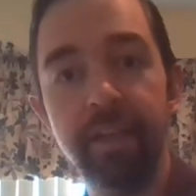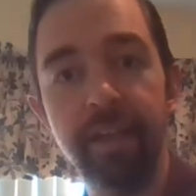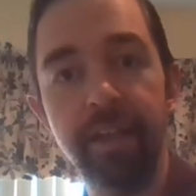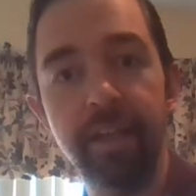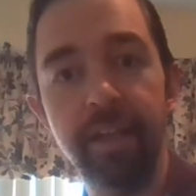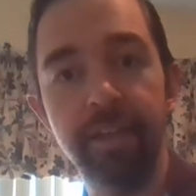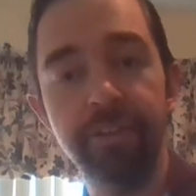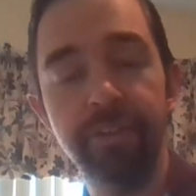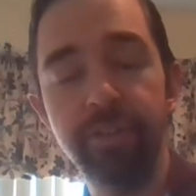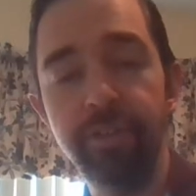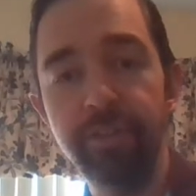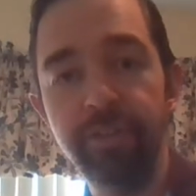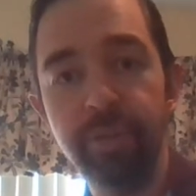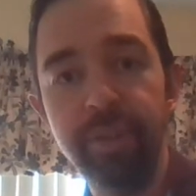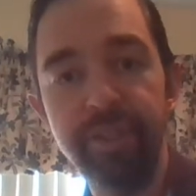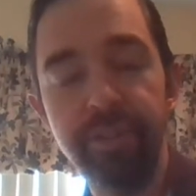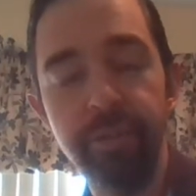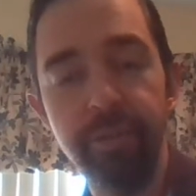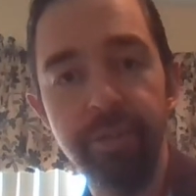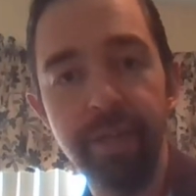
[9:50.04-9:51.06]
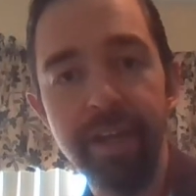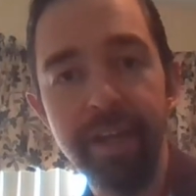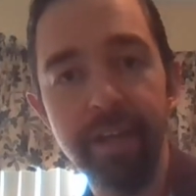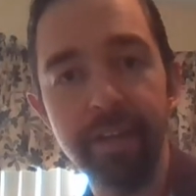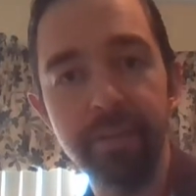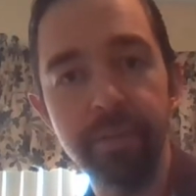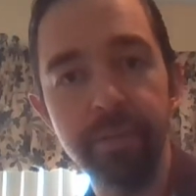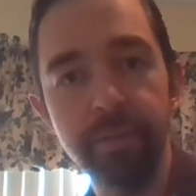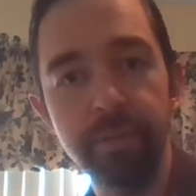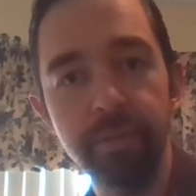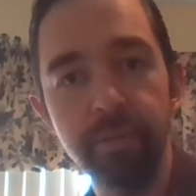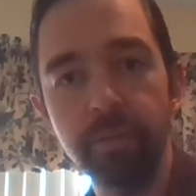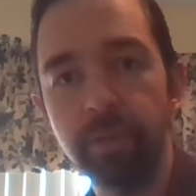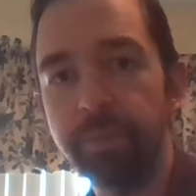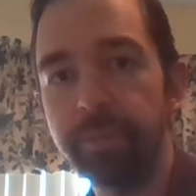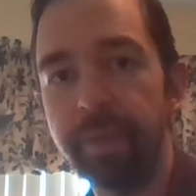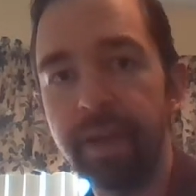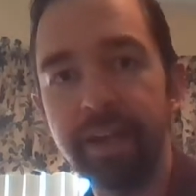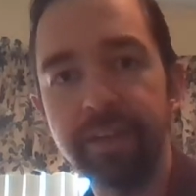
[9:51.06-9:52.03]
As soon as we do that, we're
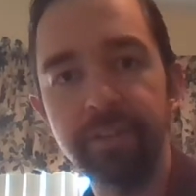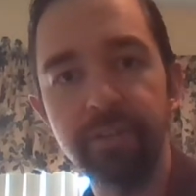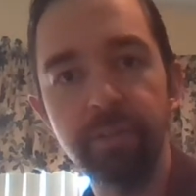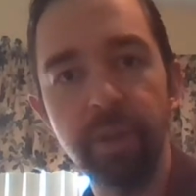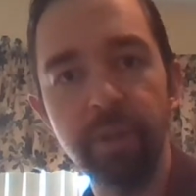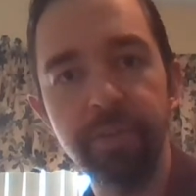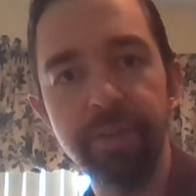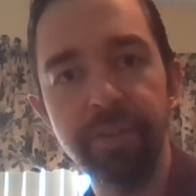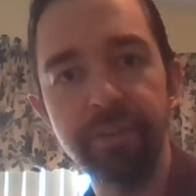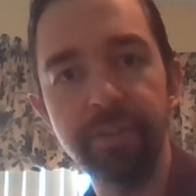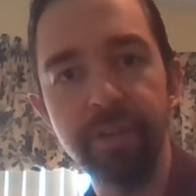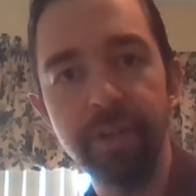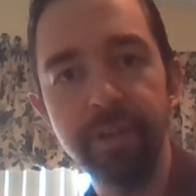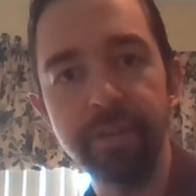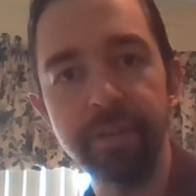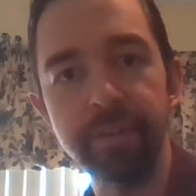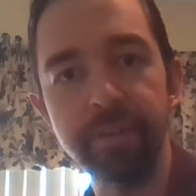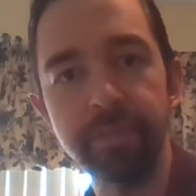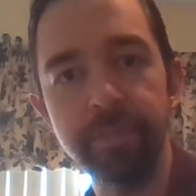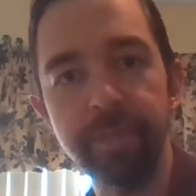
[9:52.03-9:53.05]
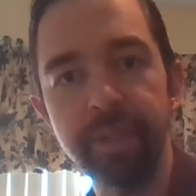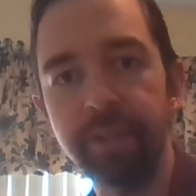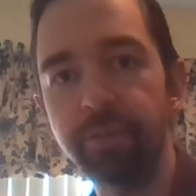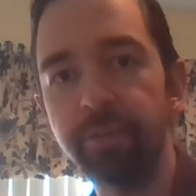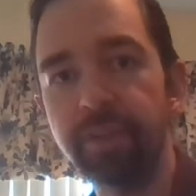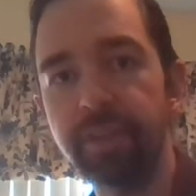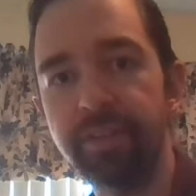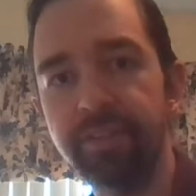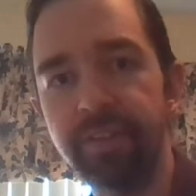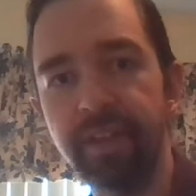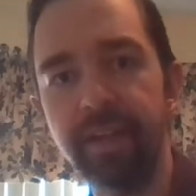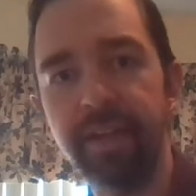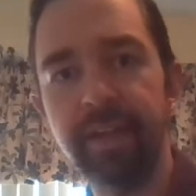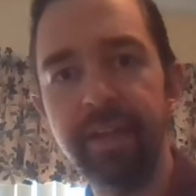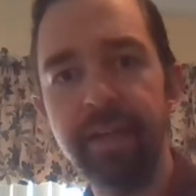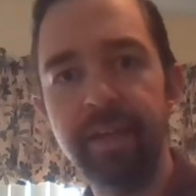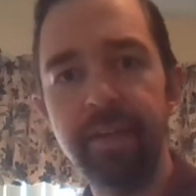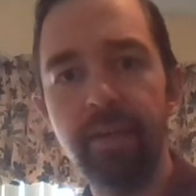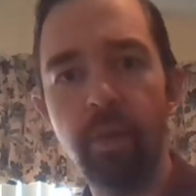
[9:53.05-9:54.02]
back to where we started, because we can say,
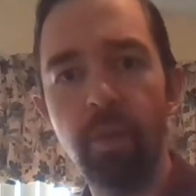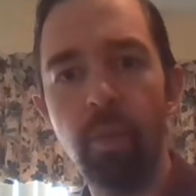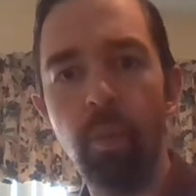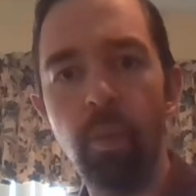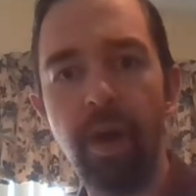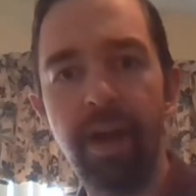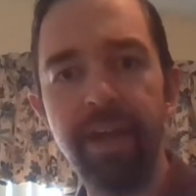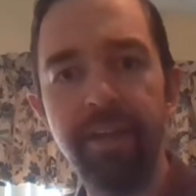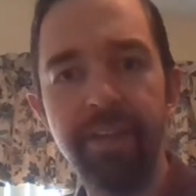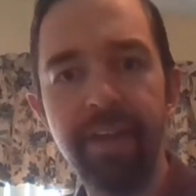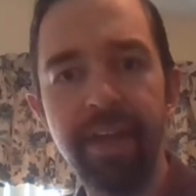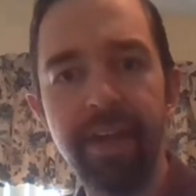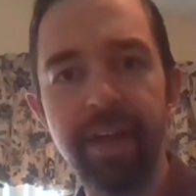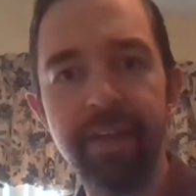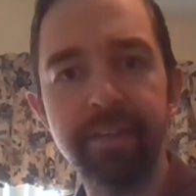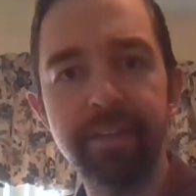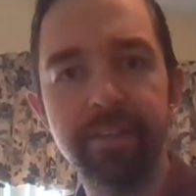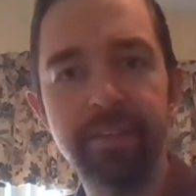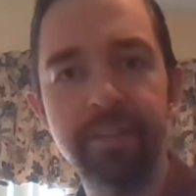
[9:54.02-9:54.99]
why that?